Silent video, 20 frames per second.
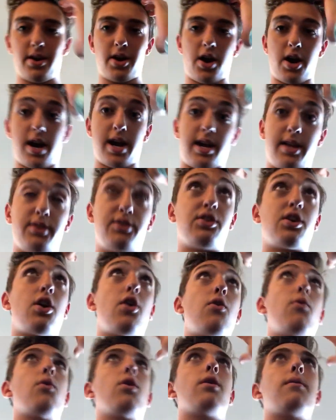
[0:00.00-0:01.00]
Alright,
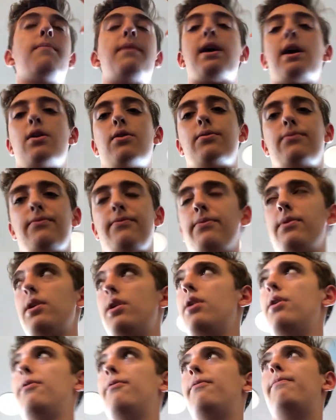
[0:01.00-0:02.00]
so we're about
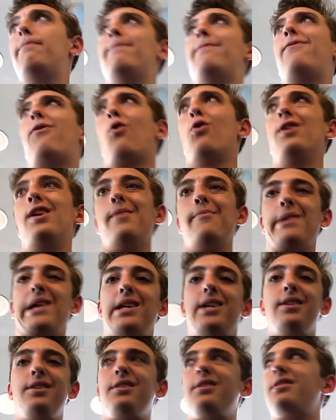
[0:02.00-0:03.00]
40
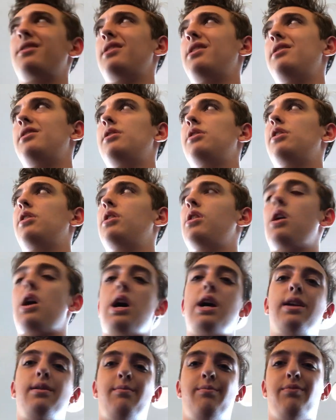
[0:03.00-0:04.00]
minutes into the
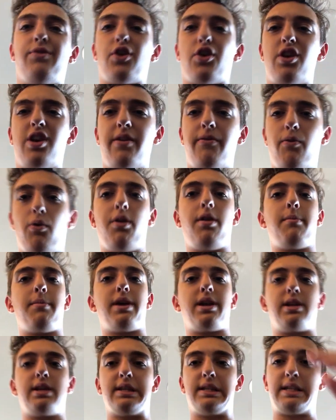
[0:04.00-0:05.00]
line, 30, 40
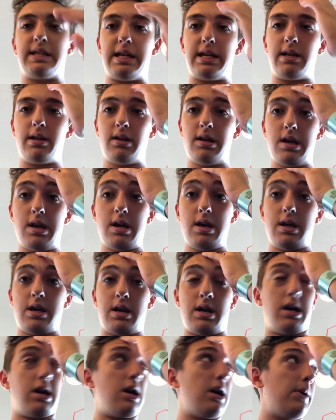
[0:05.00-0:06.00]
minutes in,
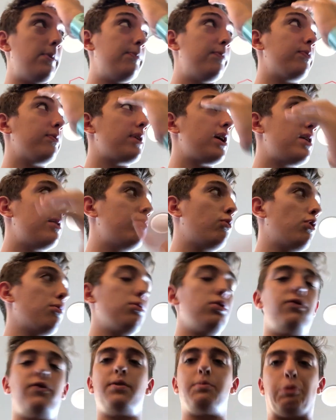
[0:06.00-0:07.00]
and we're
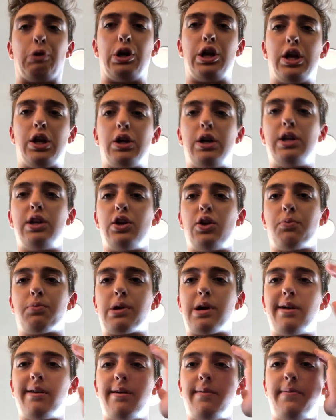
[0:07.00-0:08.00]
moving pretty good. It'll
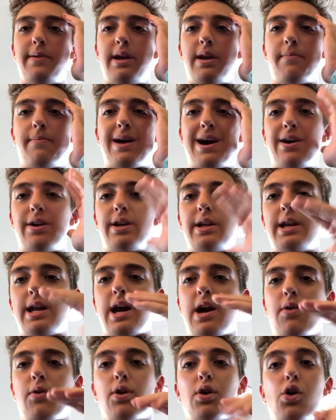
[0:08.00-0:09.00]
probably be about an
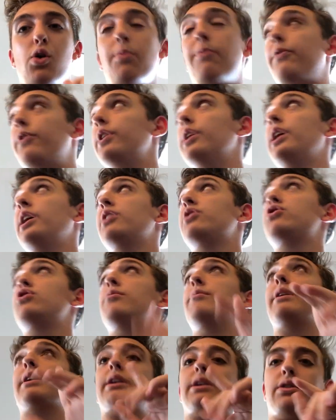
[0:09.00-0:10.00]
hour, hopefully,
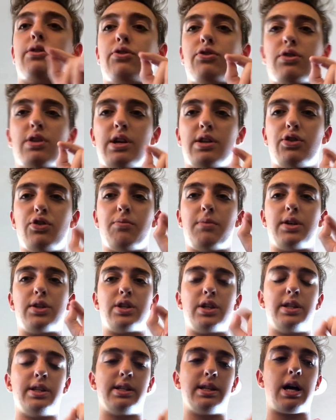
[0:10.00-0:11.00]
assuming that there's not too much
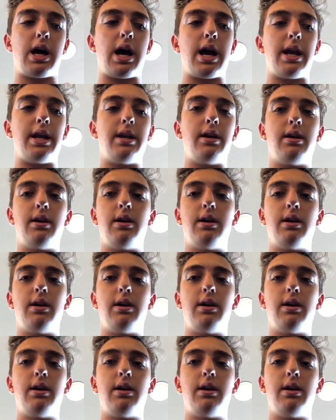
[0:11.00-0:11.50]
inside.